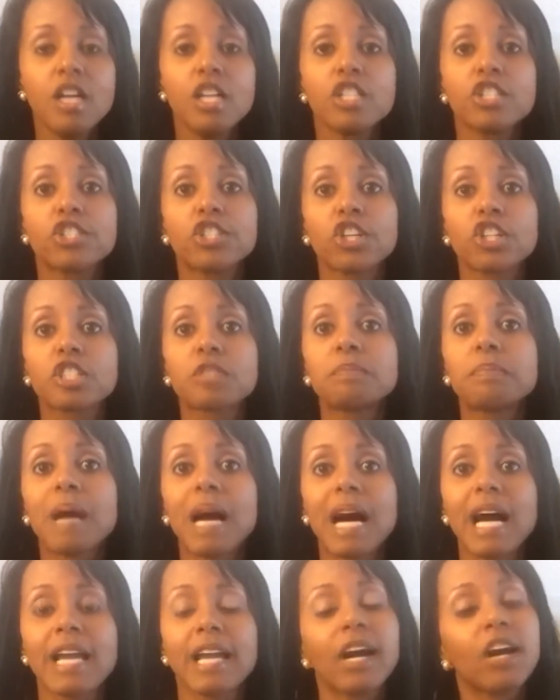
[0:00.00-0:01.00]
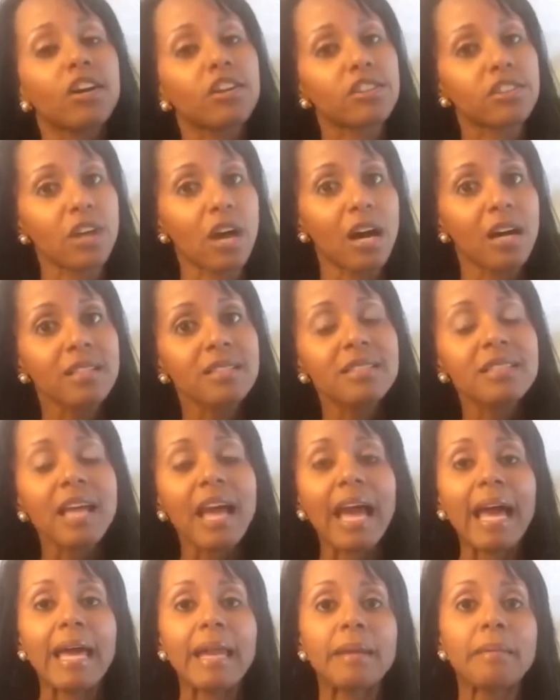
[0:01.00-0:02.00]
just by our thoughts
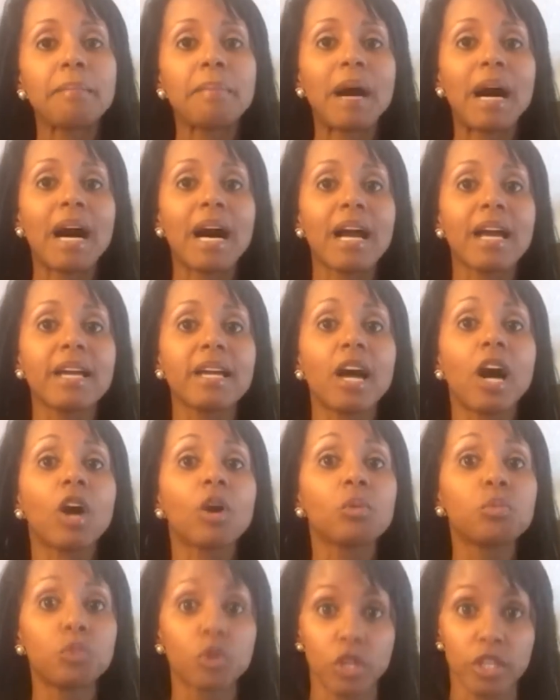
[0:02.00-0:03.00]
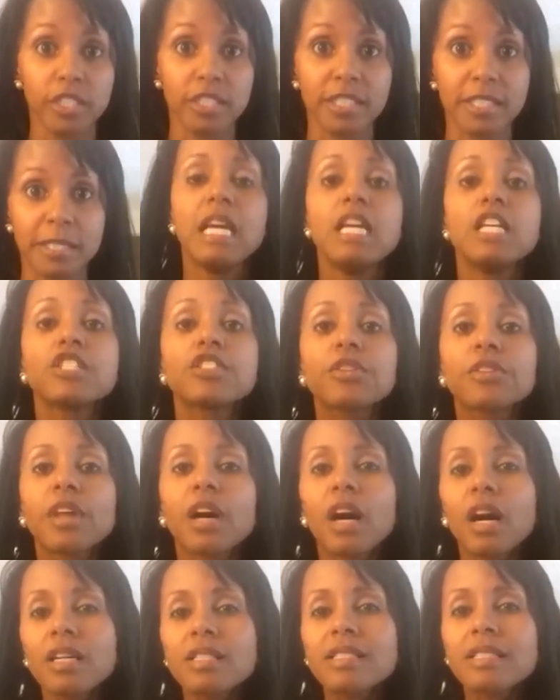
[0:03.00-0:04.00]
and by our words. So the
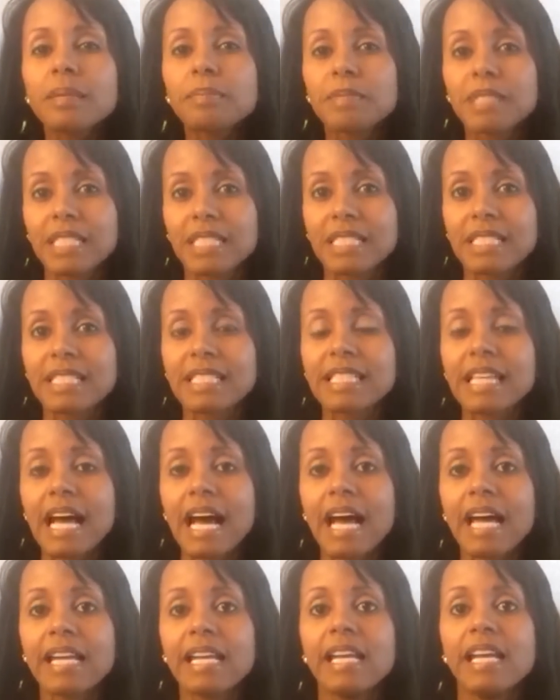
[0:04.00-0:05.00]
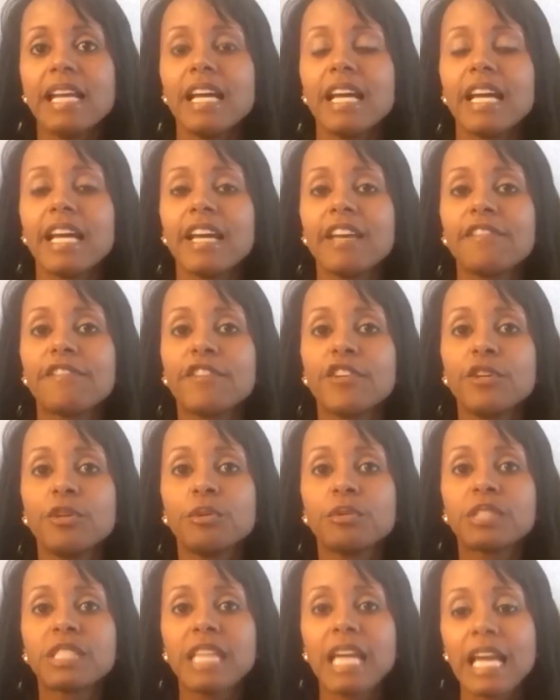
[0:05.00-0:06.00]
concept is that if
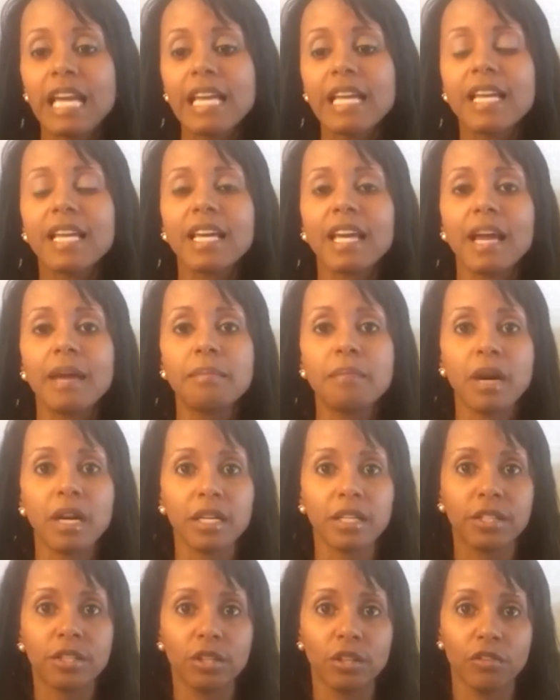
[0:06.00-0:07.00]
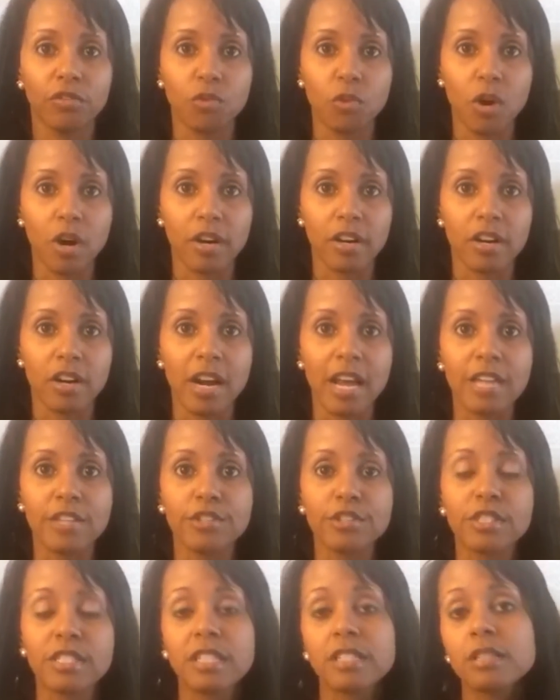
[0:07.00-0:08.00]
you take a molecule of water and
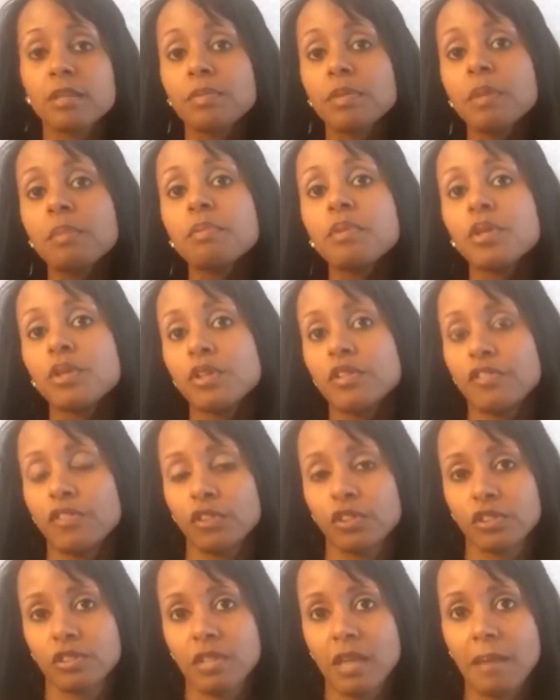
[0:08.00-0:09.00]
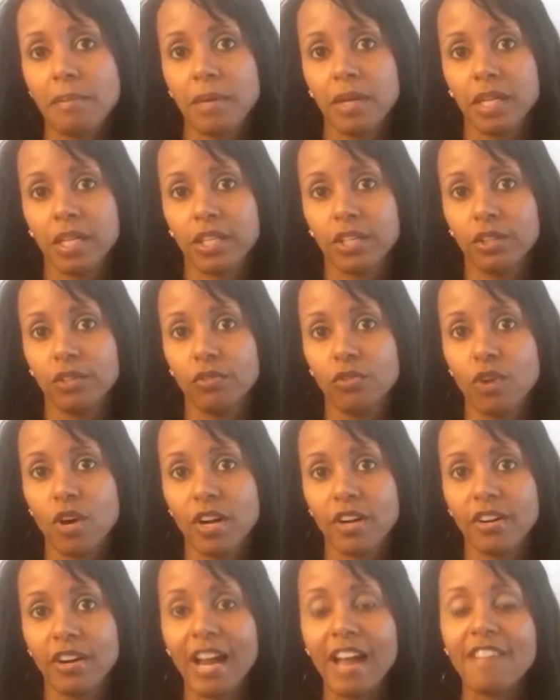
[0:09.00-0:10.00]
you say something beautiful to that molecule of
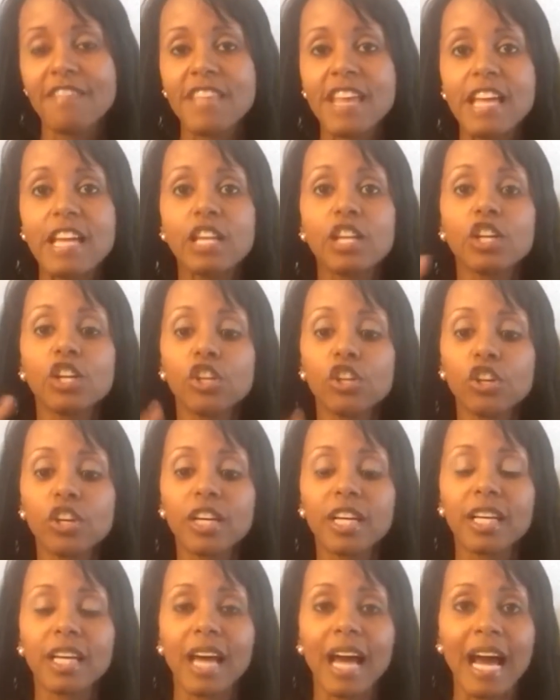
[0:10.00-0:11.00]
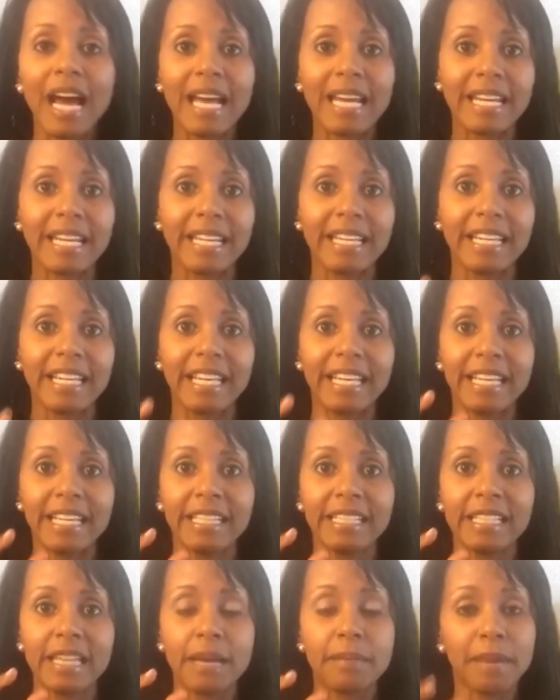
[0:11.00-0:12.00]
water and then look at it
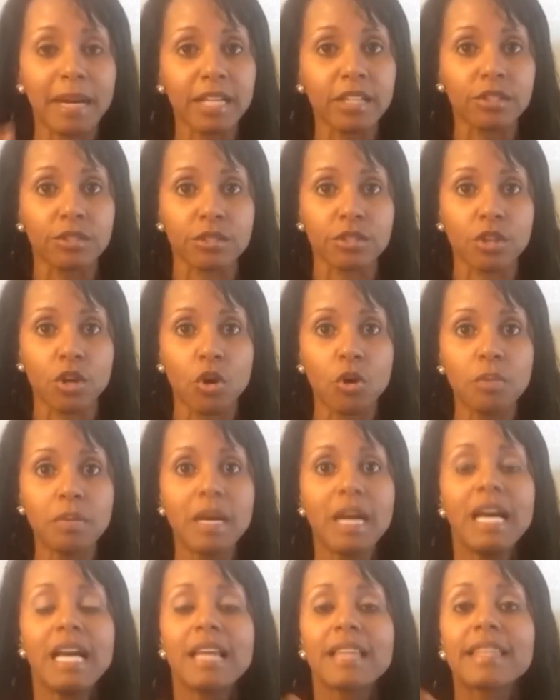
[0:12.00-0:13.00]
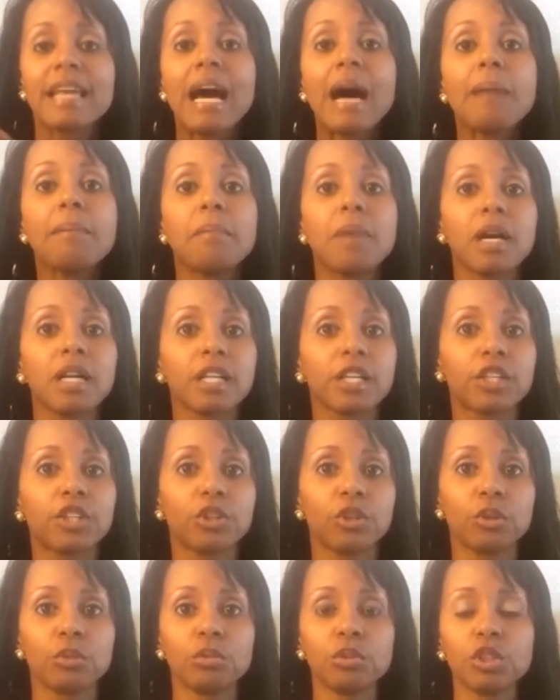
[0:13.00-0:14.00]
in a microscope, that
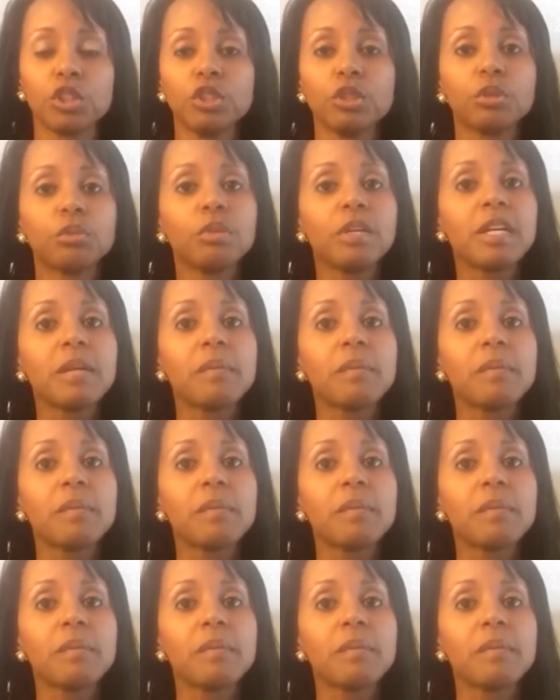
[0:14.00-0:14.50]
molecule will look really